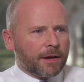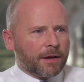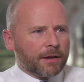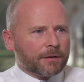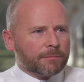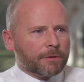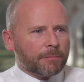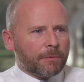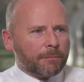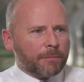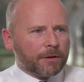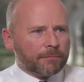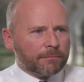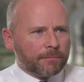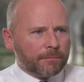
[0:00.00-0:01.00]
and people have
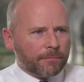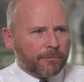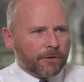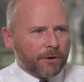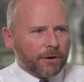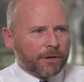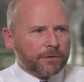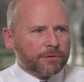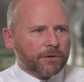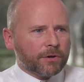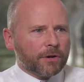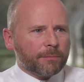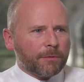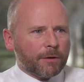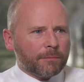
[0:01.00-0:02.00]
been very
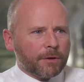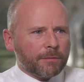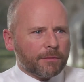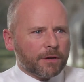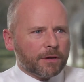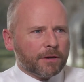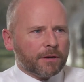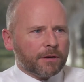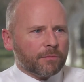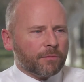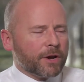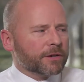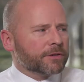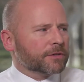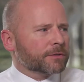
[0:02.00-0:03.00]
concerned about maybe uh,
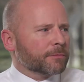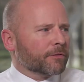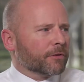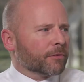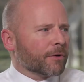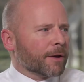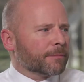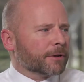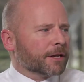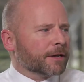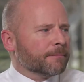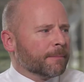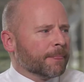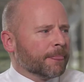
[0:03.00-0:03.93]
wages moving rapidly.